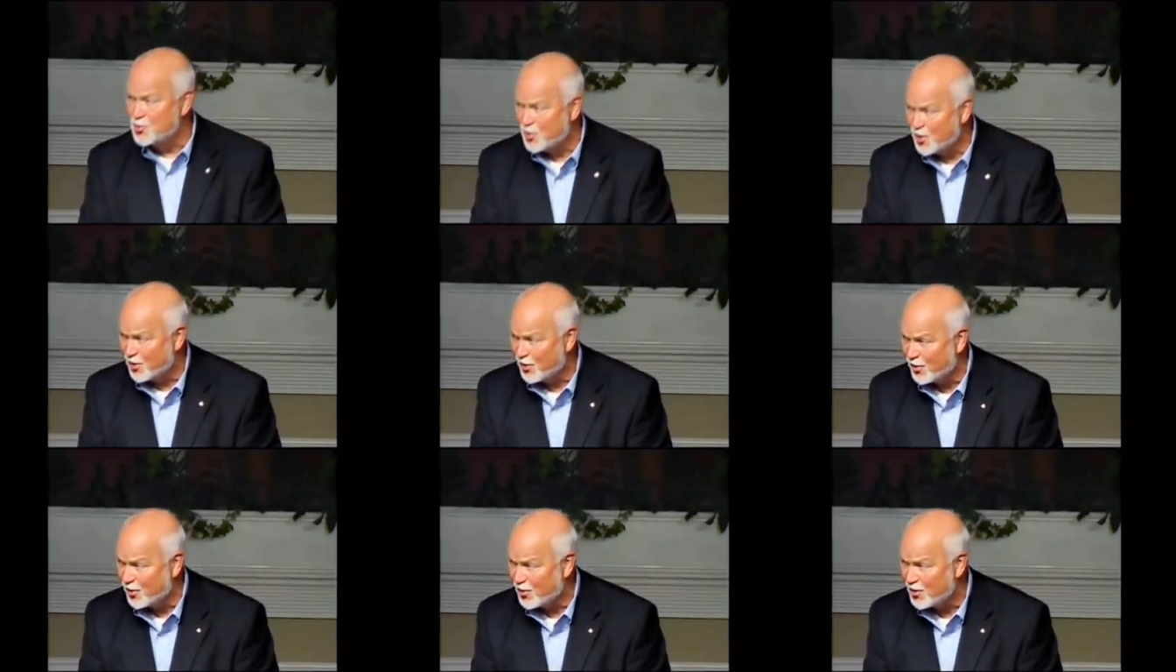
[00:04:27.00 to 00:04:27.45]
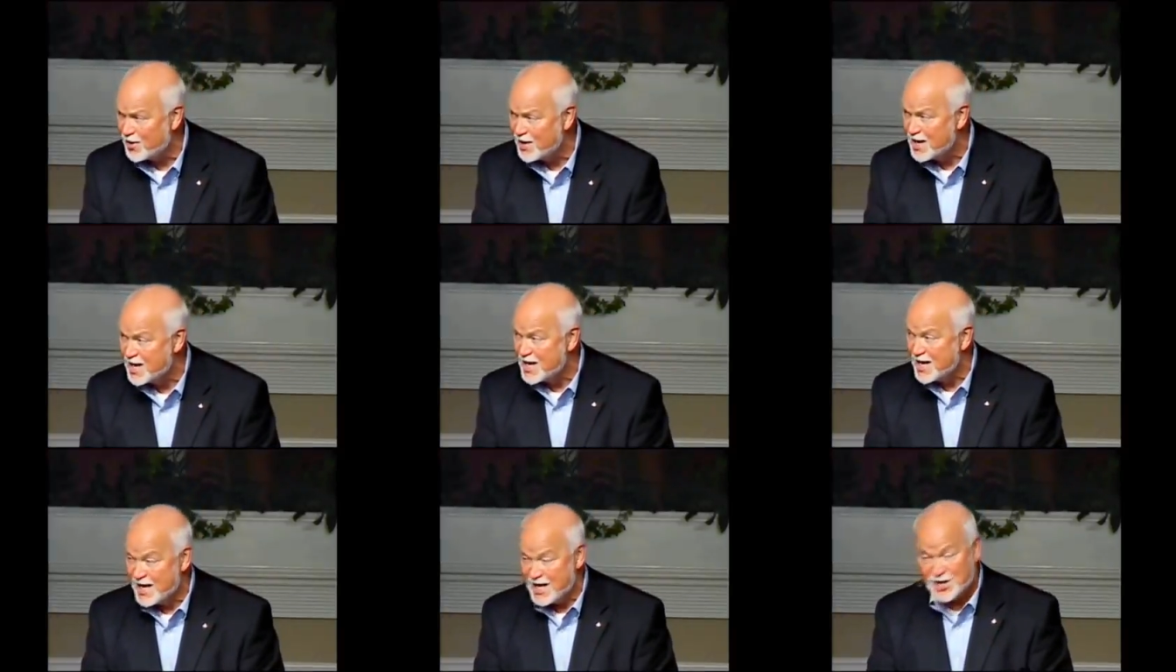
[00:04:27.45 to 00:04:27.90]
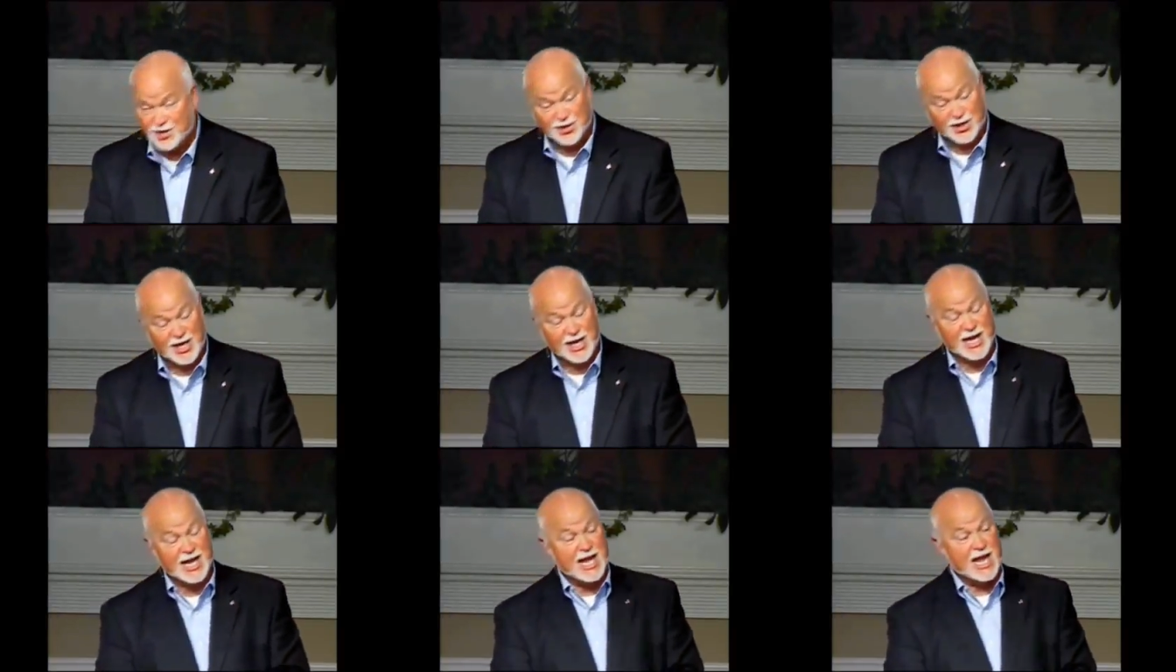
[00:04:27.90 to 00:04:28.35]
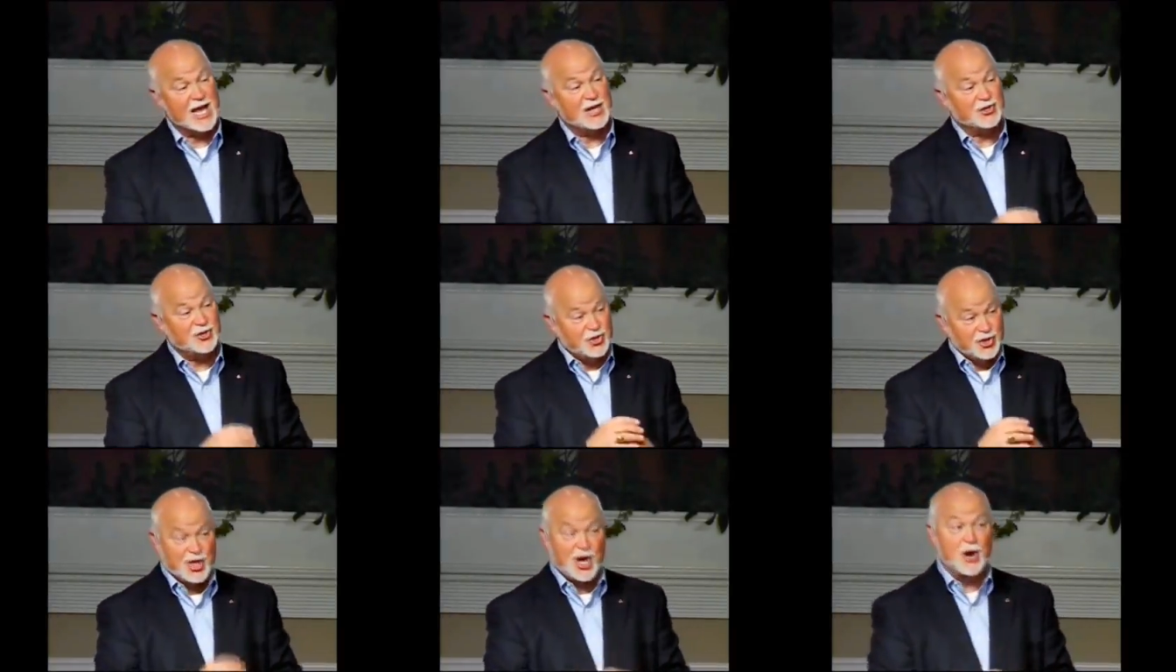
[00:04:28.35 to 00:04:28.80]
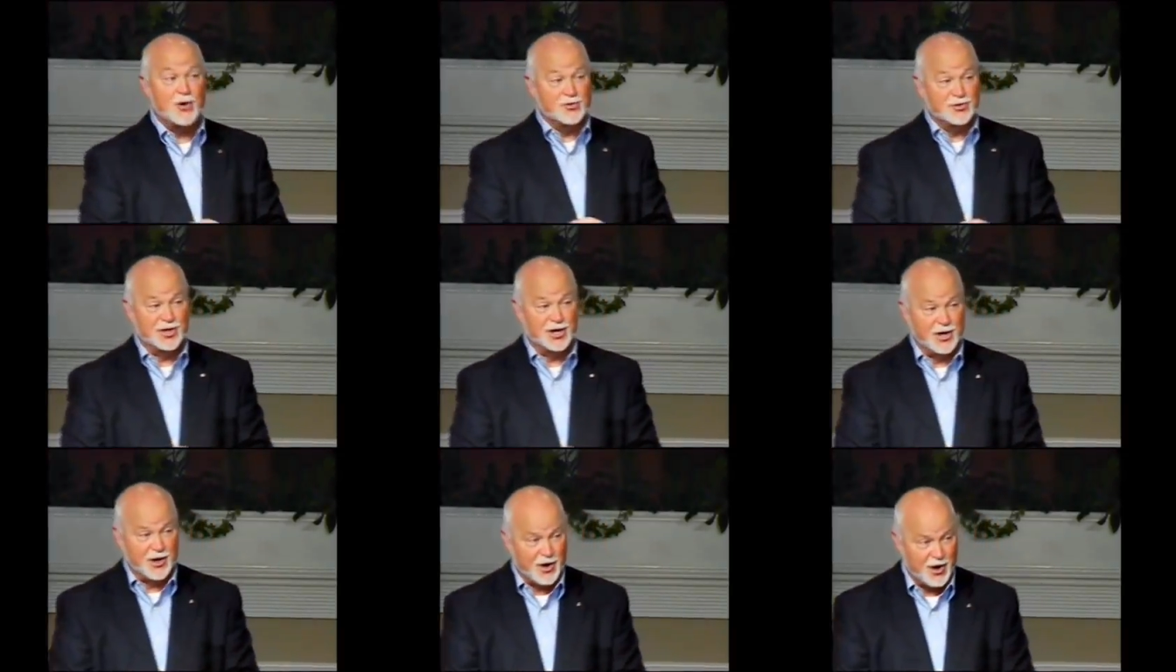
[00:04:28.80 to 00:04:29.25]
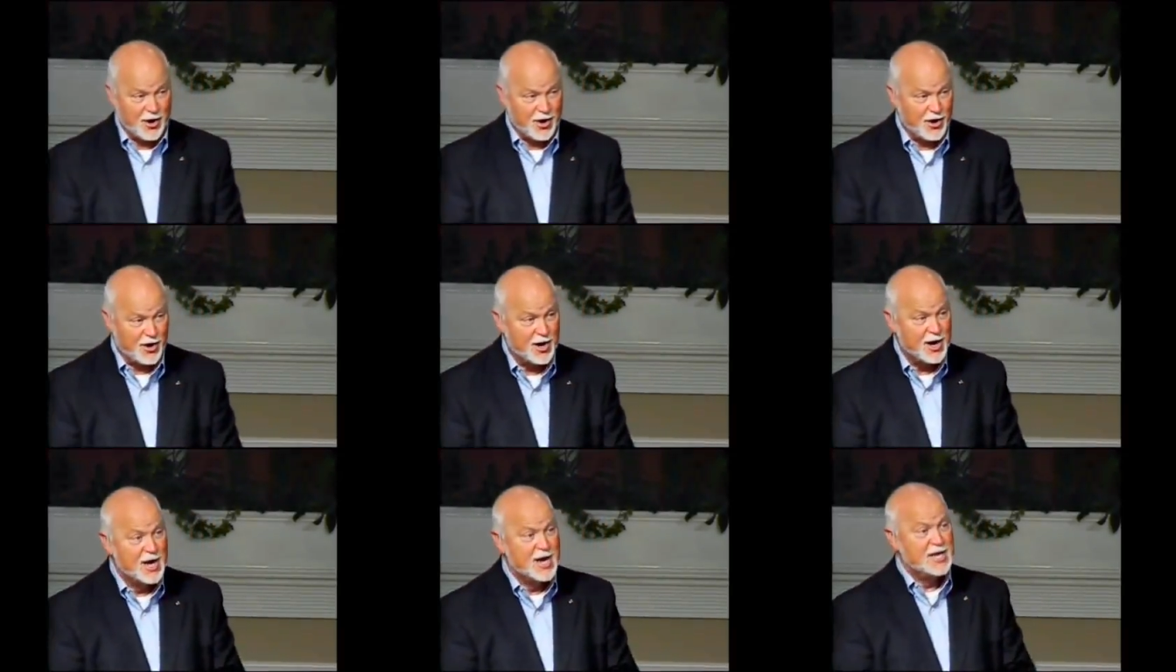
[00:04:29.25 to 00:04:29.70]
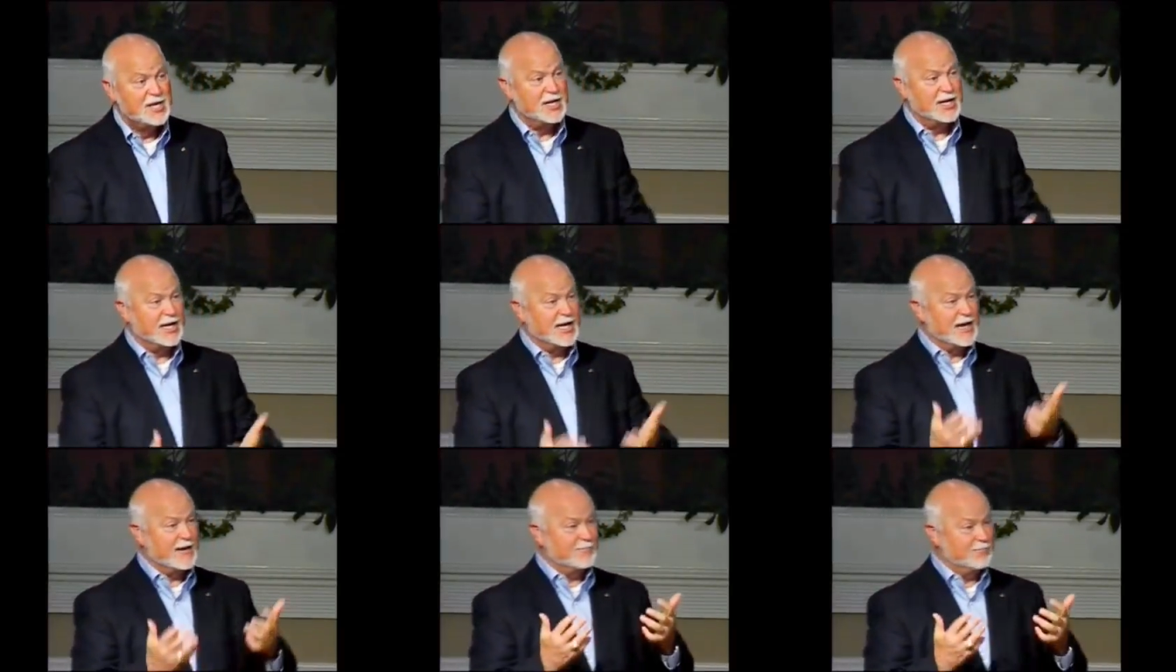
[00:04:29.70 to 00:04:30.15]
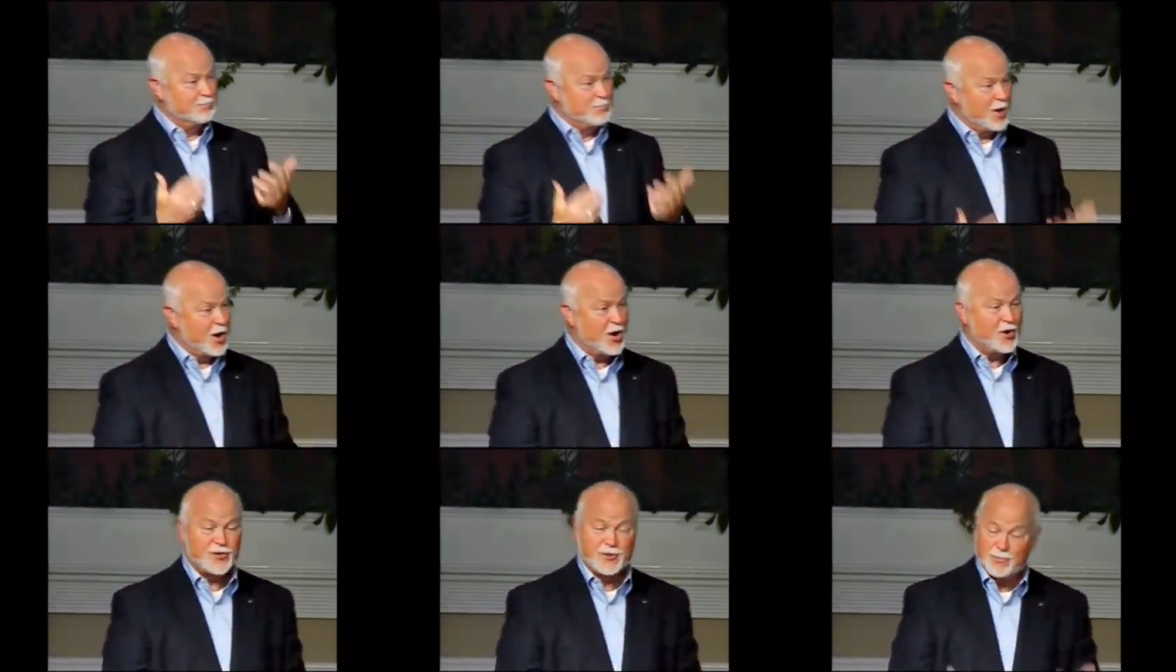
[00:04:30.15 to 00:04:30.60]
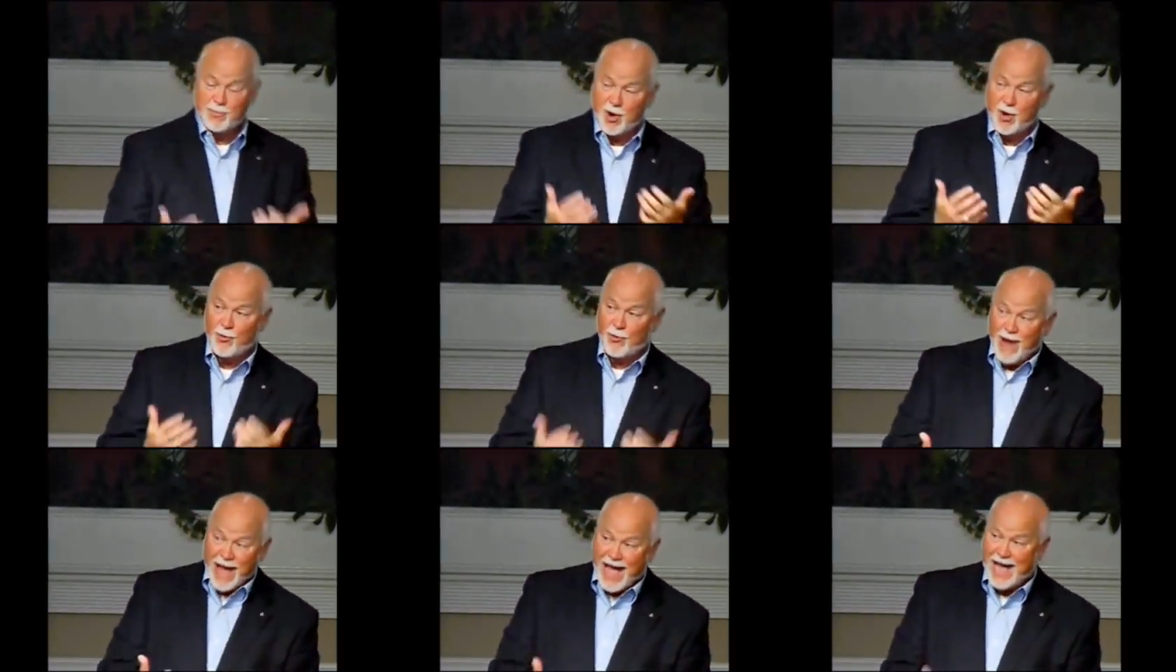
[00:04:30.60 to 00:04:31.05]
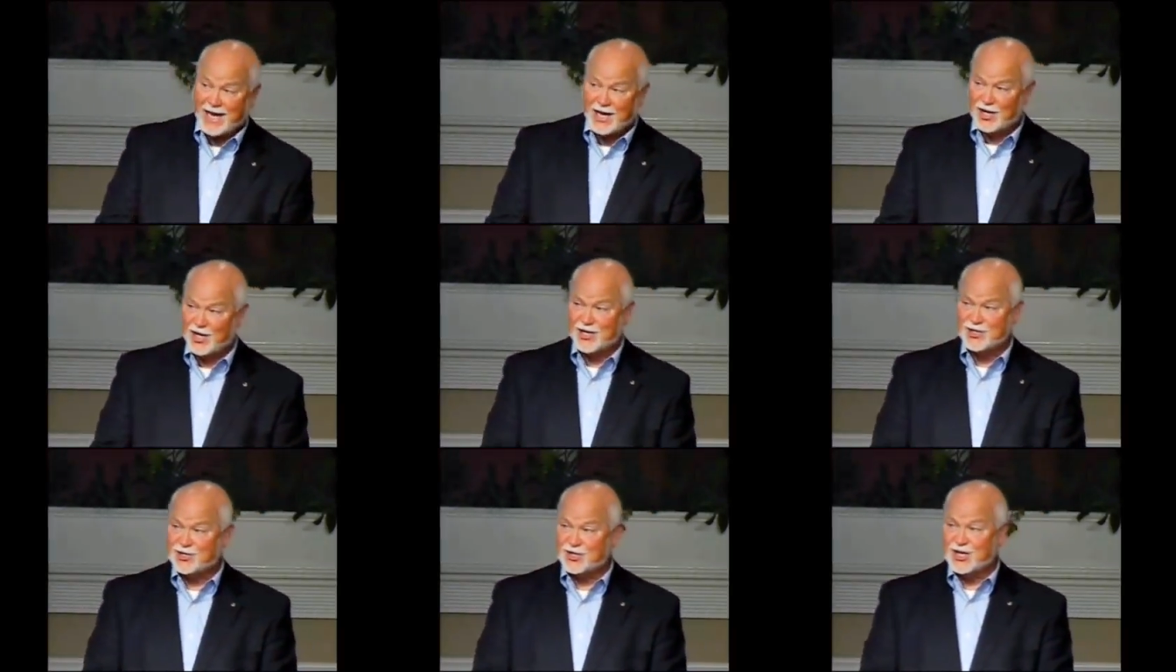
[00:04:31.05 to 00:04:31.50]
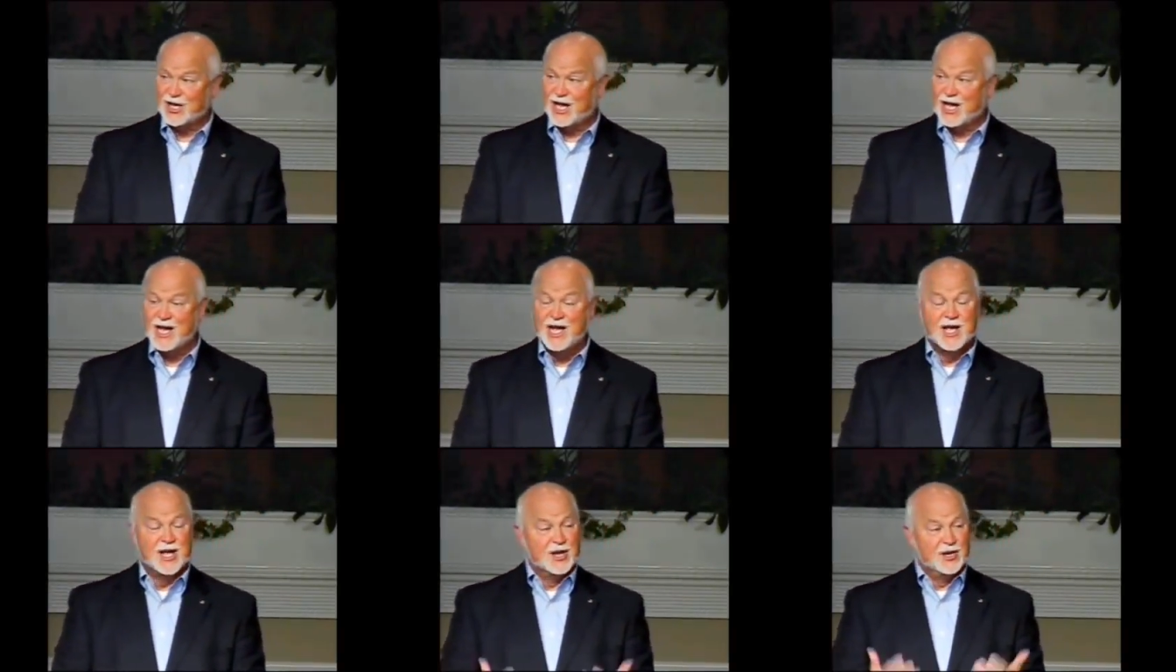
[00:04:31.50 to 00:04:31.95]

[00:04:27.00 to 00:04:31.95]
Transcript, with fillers: her is that he has chosen her to give birth miraculously